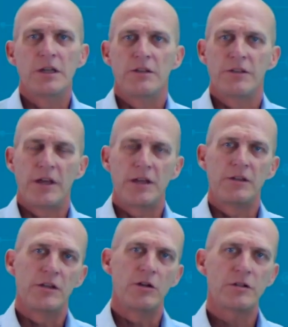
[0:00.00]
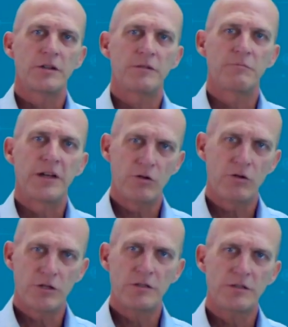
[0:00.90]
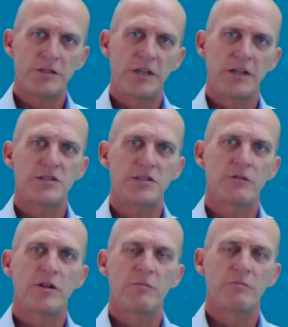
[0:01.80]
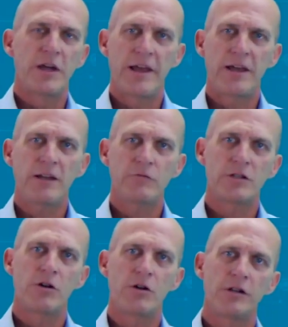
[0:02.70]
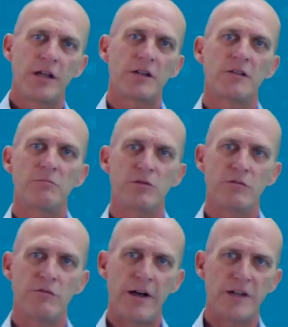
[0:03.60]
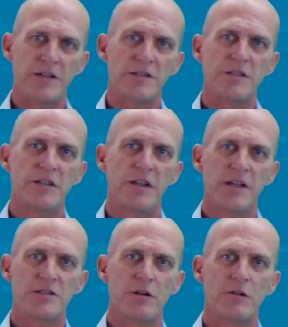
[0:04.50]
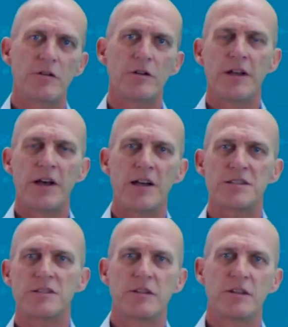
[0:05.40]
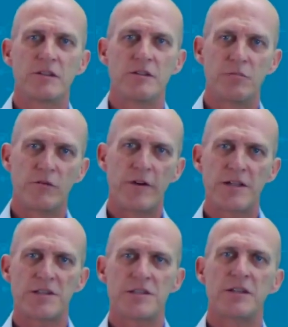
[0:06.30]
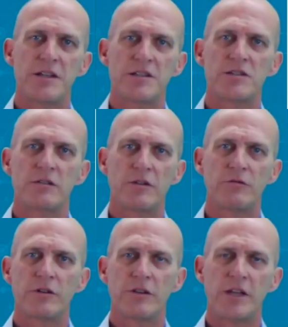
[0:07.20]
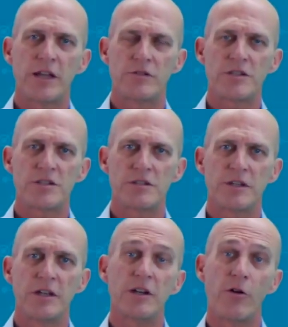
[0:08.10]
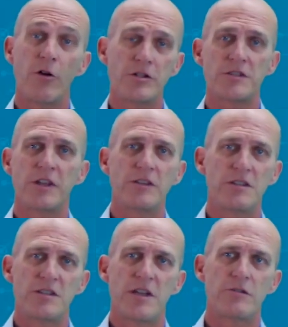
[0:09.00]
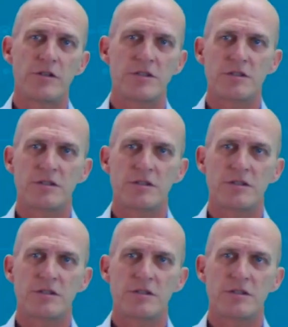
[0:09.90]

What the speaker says: then my local DNS server in my LAN will contact the provider's DNS server and ask the provider's DNS server for the address and learns then this address.